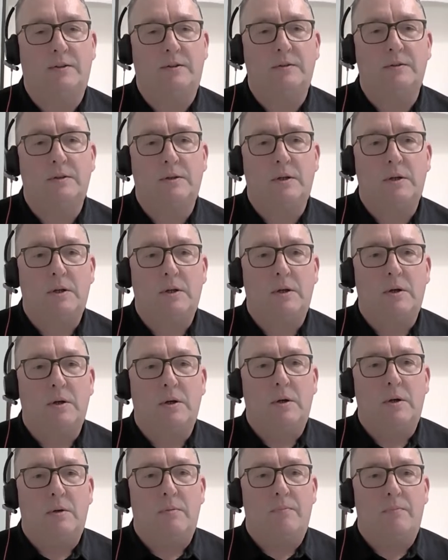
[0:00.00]
Um, and when you
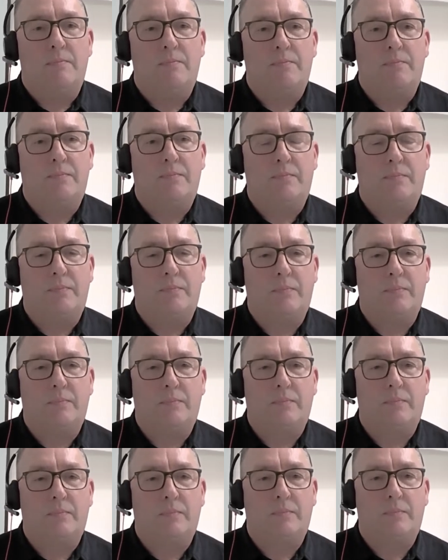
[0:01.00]
don't have that,
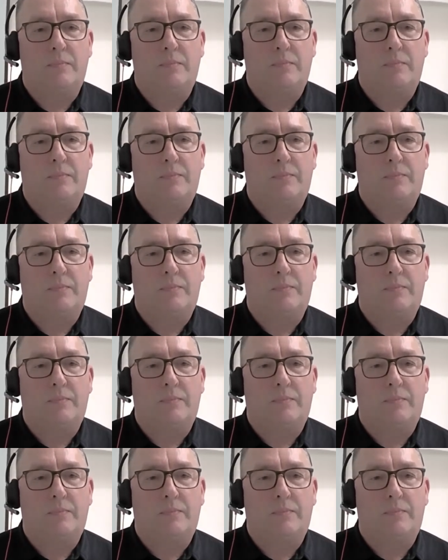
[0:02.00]
sometimes the